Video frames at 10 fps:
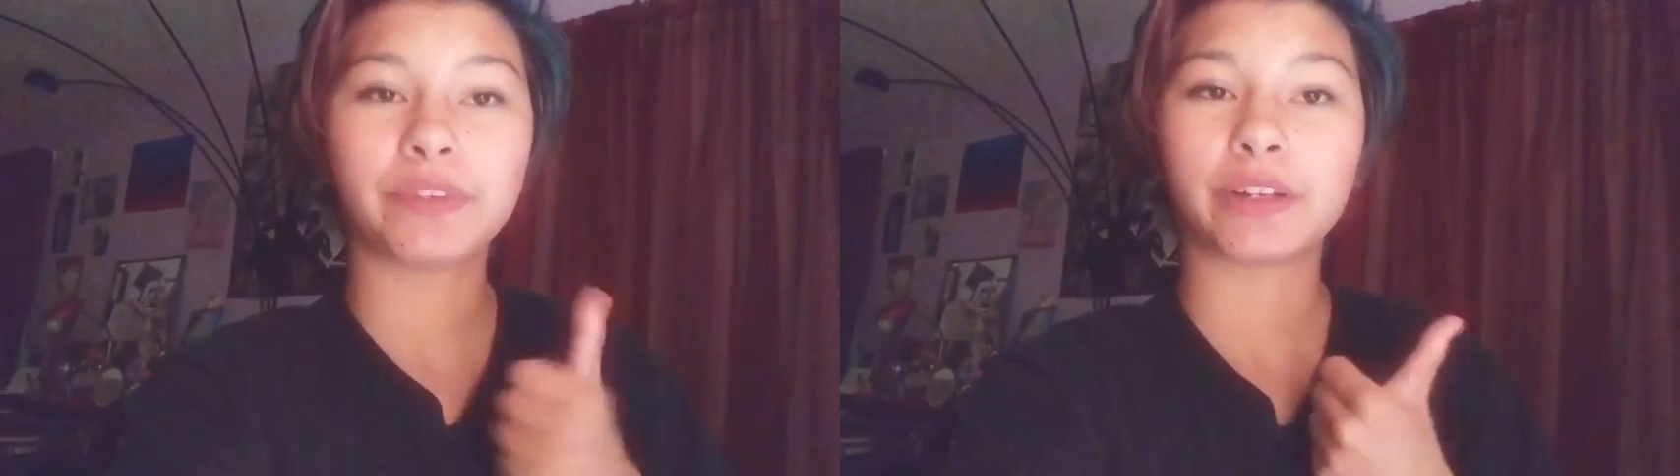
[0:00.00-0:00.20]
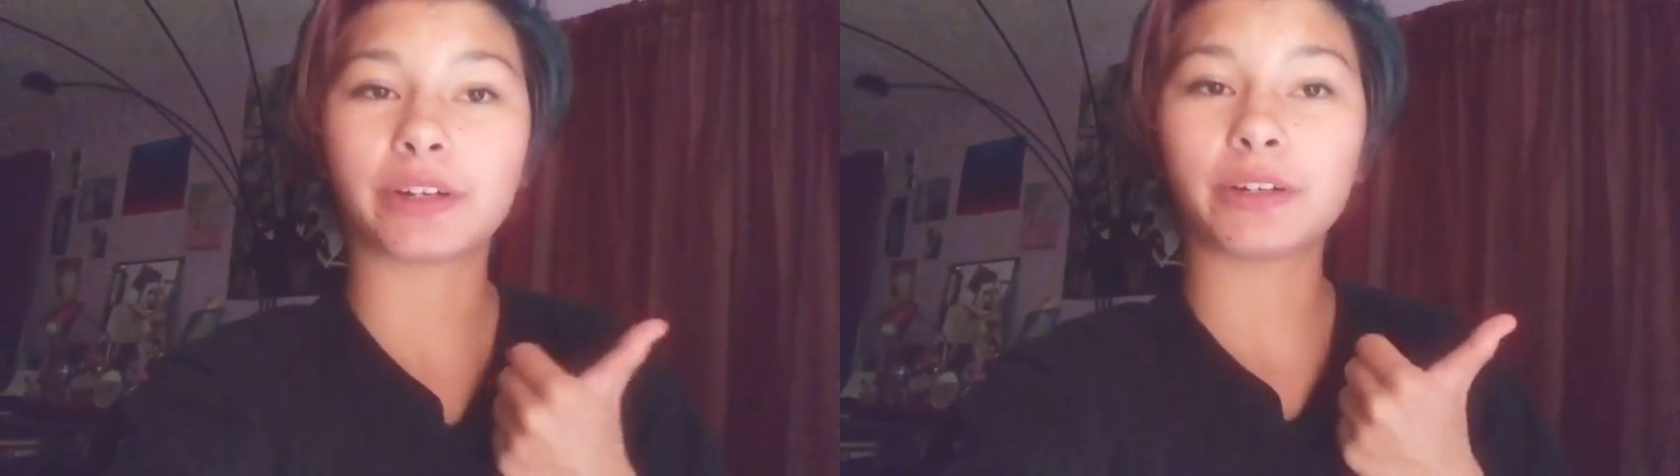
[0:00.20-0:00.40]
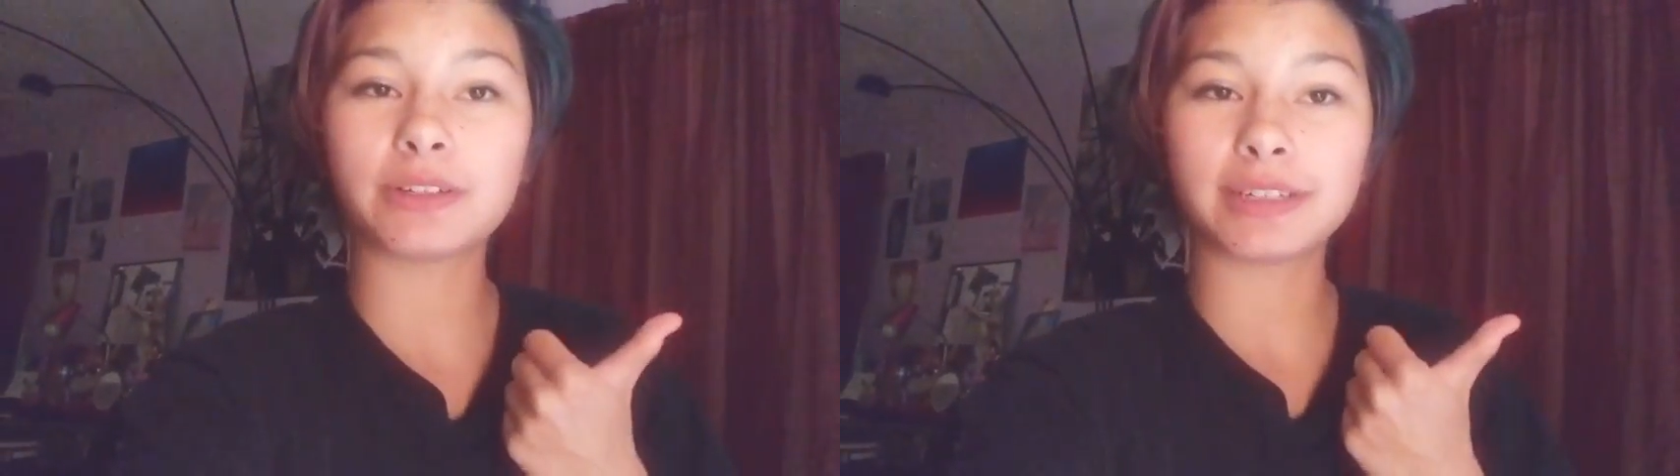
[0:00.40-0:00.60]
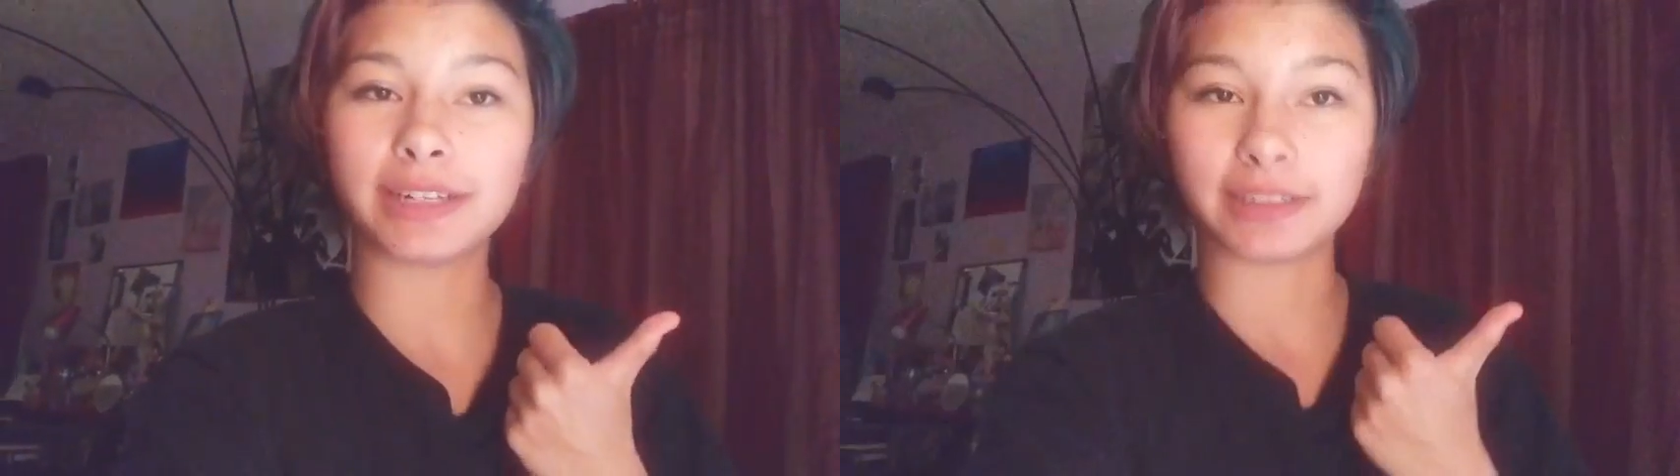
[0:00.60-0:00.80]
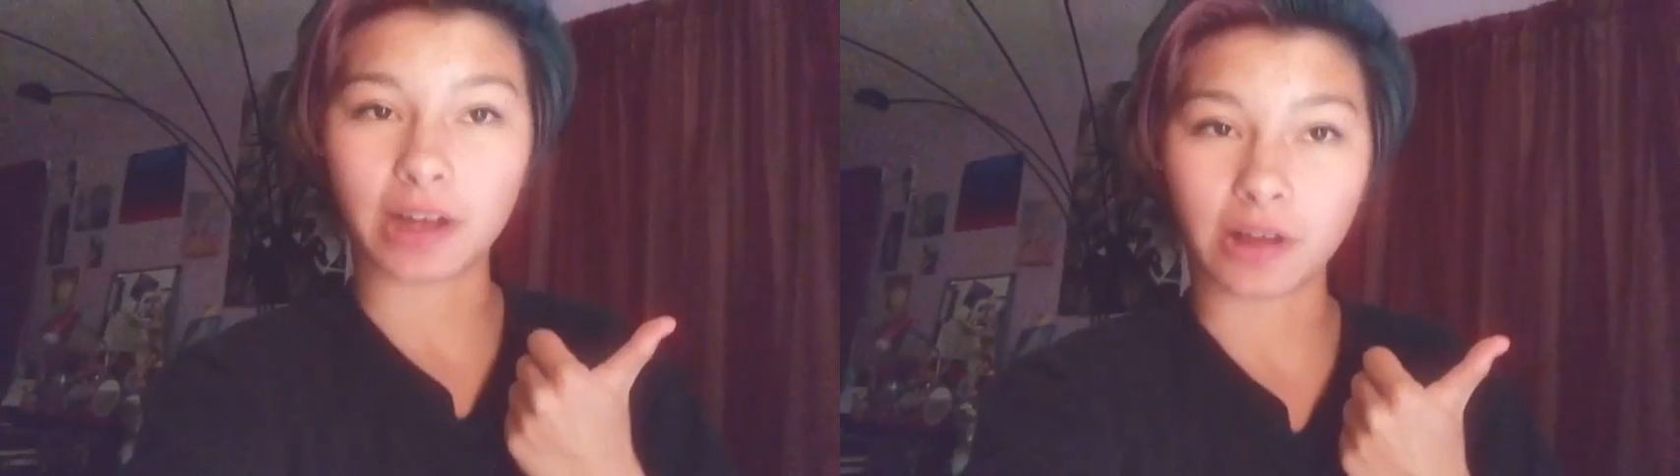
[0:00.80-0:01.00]
girls
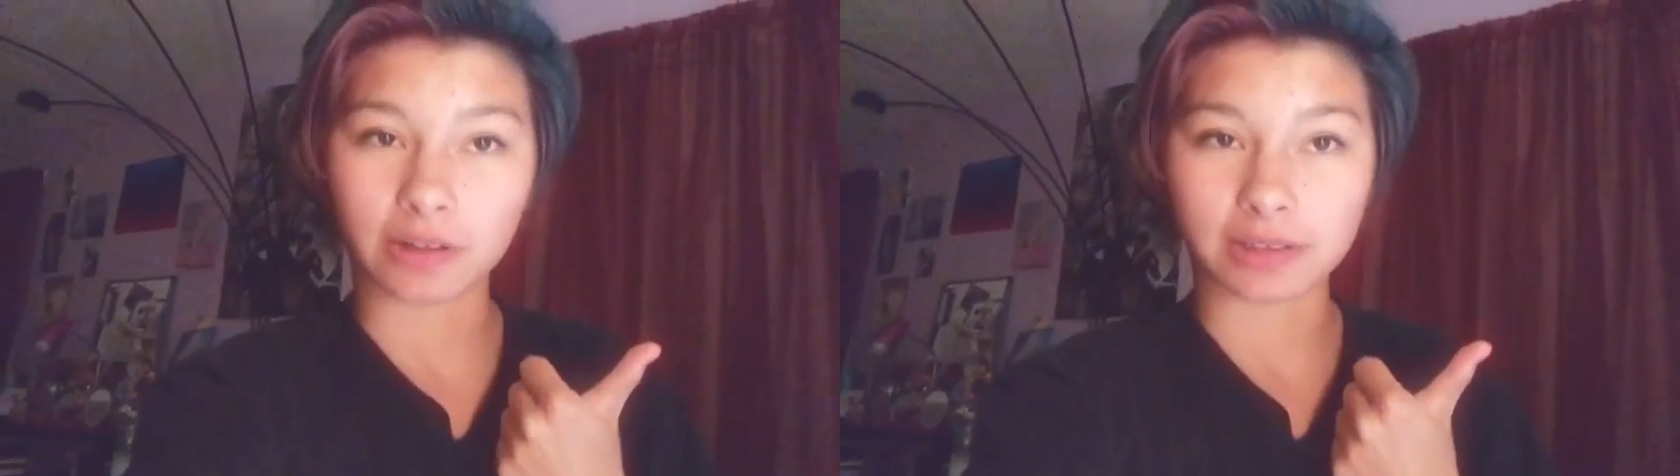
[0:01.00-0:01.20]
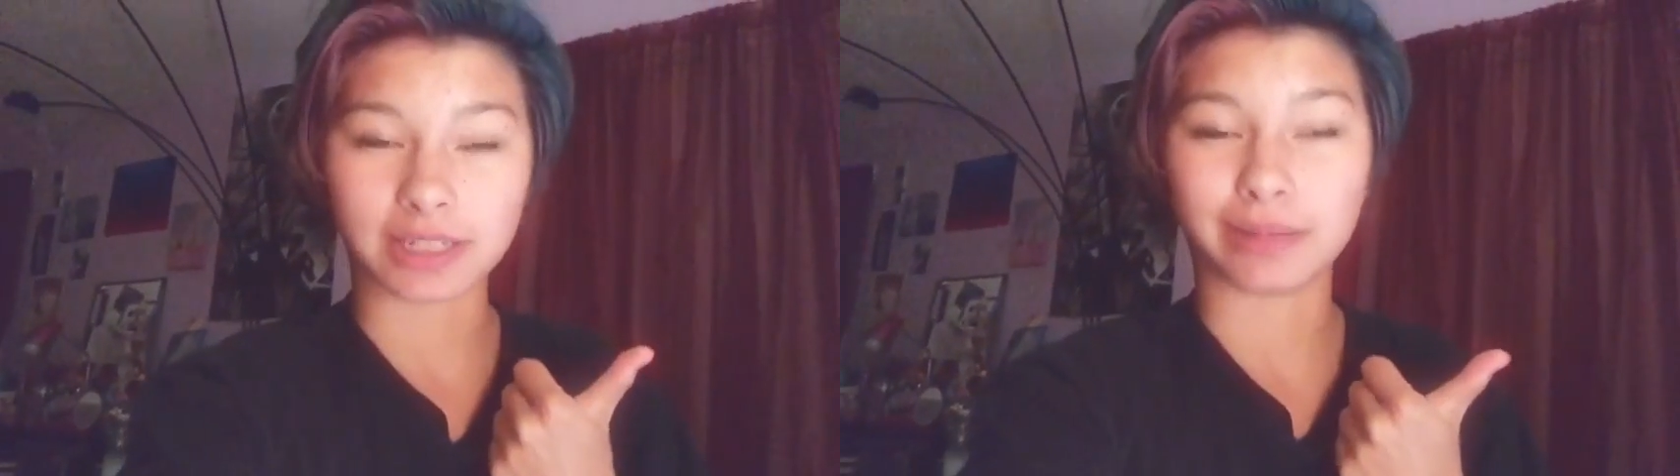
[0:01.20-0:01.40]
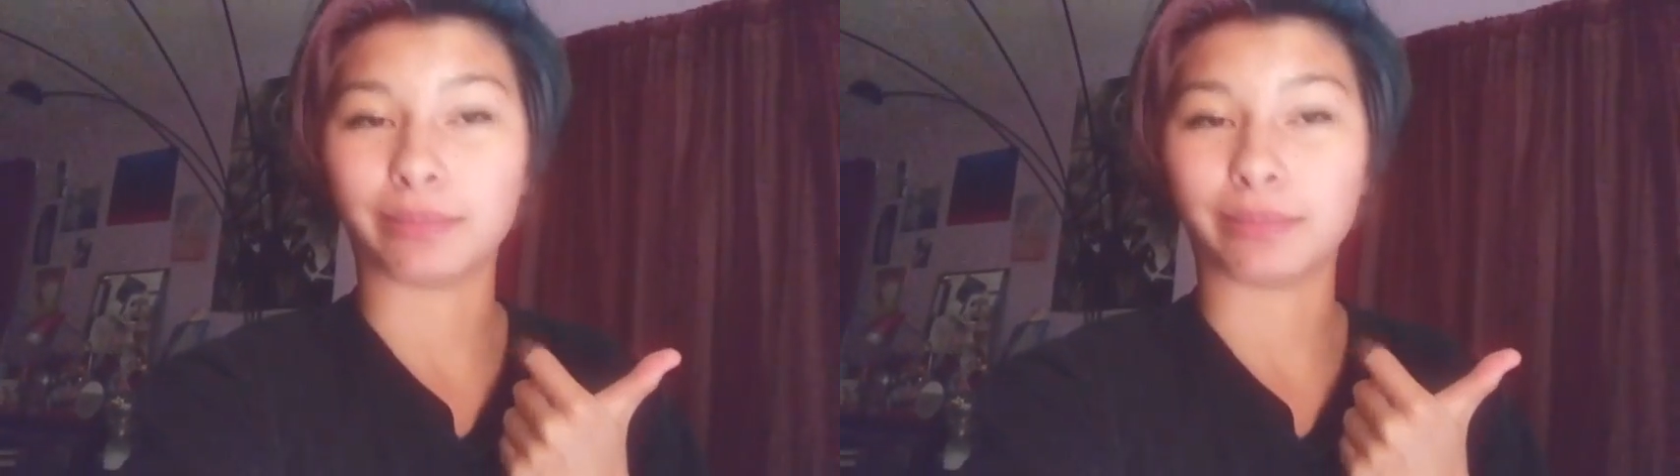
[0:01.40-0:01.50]
like dolls and